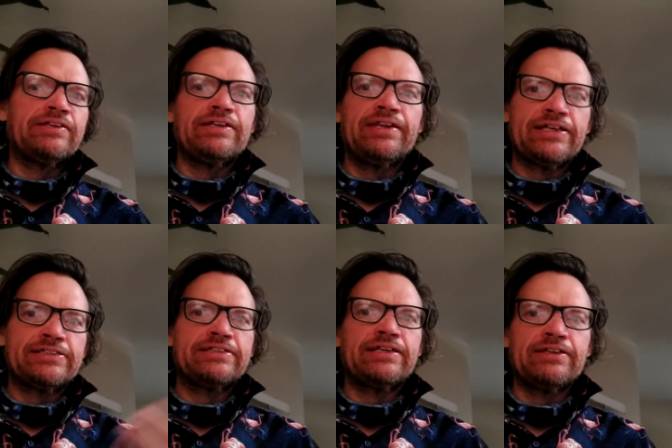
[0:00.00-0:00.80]
And then the
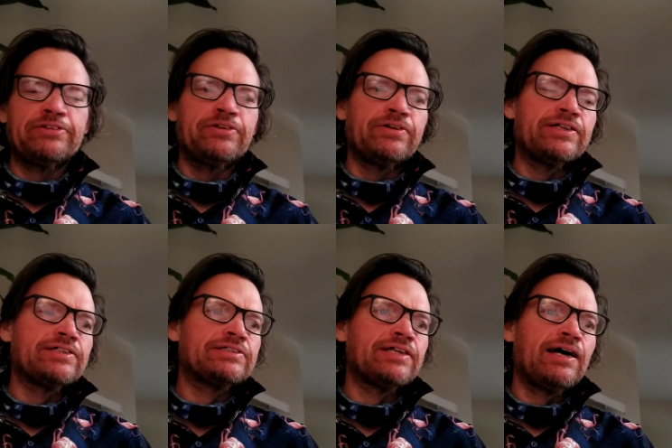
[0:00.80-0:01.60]
next thing you do
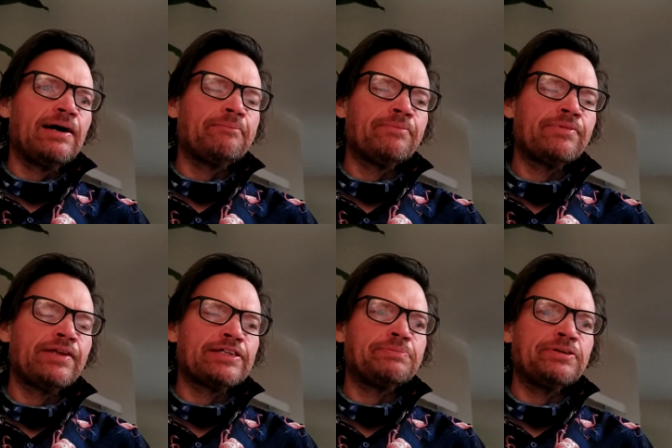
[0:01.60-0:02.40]
is um,
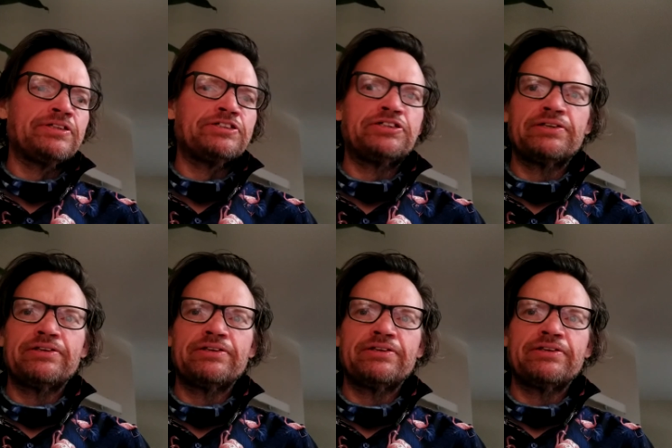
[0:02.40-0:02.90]
the next person